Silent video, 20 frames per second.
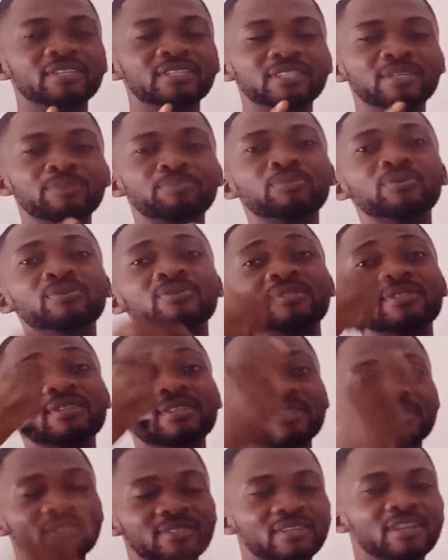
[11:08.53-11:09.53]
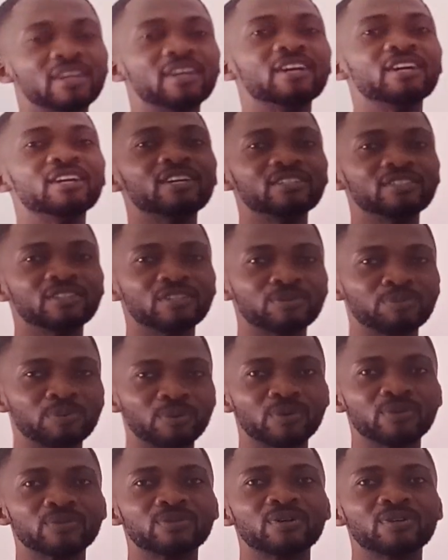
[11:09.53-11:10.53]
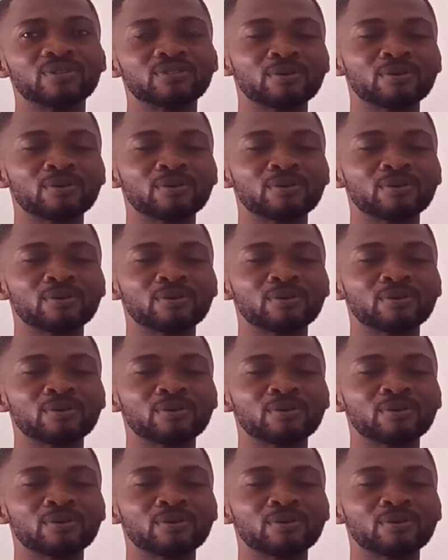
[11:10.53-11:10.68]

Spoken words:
deposits the sporozoid.